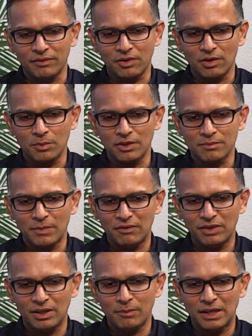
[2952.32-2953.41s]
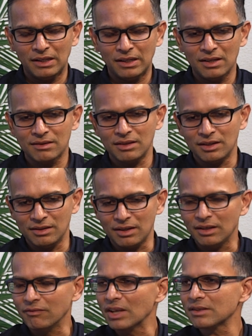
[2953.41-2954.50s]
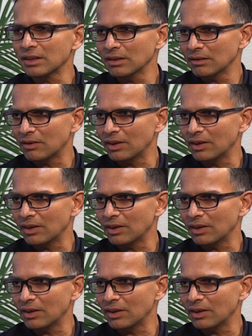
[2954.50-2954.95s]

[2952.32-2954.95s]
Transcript: Because Mayfield mainly does Series A investing, right?